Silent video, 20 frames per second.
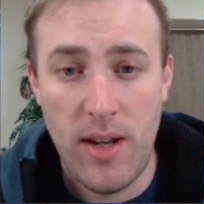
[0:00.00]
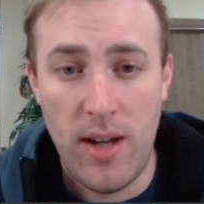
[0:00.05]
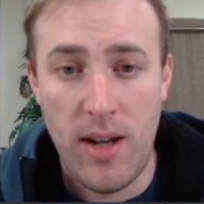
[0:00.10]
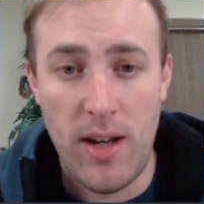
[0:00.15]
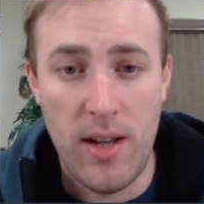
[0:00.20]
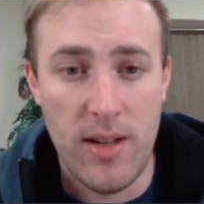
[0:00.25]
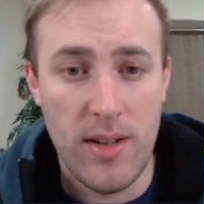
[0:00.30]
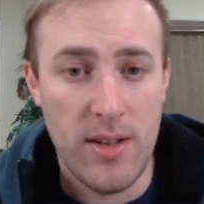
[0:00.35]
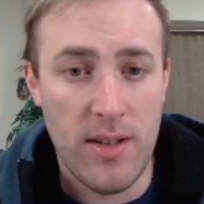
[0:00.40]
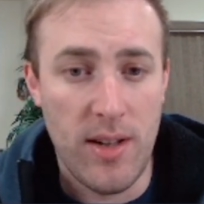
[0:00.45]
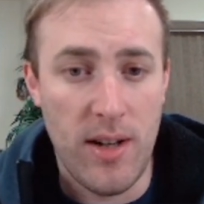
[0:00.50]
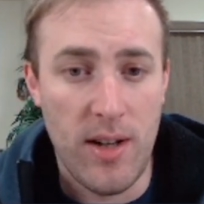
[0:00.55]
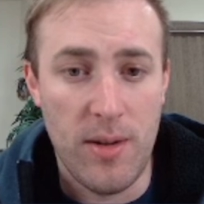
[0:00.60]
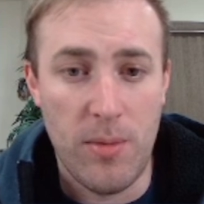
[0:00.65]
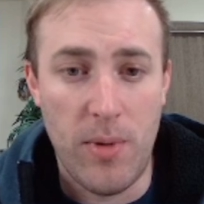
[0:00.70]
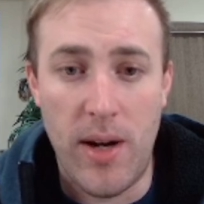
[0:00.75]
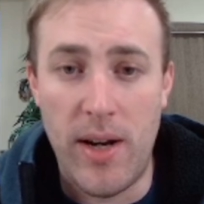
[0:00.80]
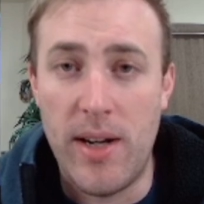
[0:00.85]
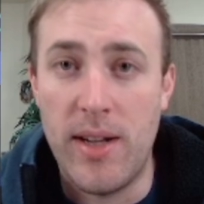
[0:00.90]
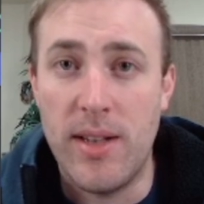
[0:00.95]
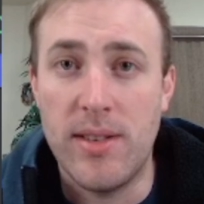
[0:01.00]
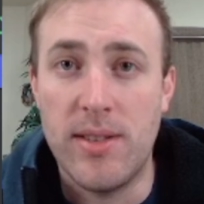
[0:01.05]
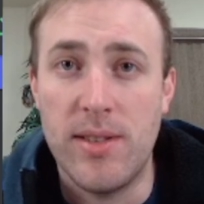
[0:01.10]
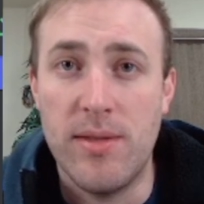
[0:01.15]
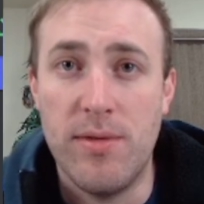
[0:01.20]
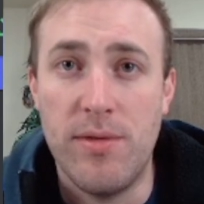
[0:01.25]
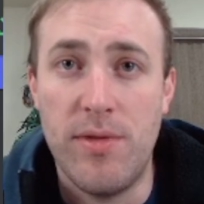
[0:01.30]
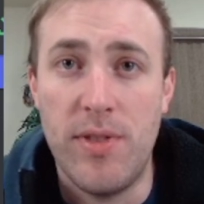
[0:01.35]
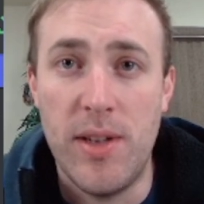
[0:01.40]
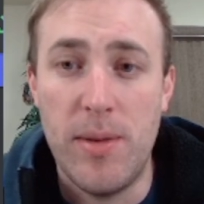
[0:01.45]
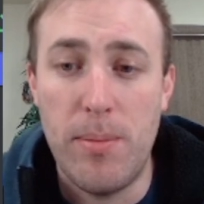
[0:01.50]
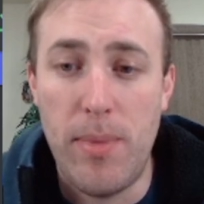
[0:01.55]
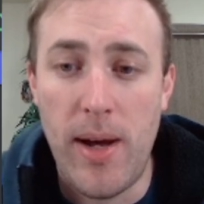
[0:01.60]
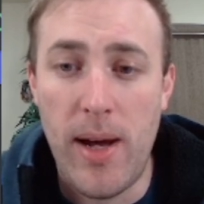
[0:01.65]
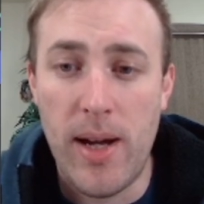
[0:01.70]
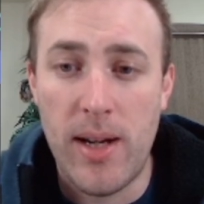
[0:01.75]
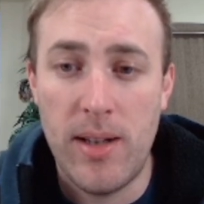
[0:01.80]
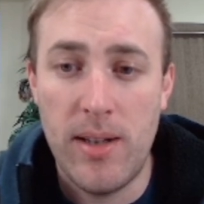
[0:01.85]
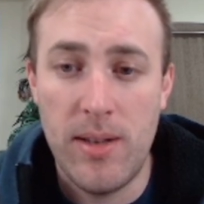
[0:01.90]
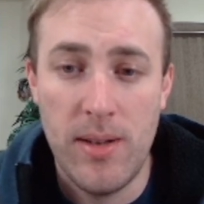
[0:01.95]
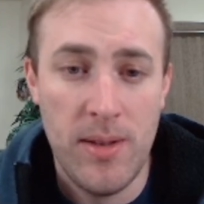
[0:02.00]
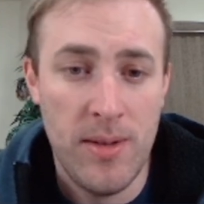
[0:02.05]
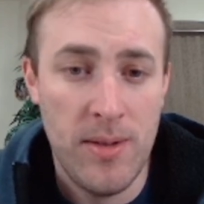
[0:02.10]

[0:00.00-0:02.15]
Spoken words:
and writing some feedback.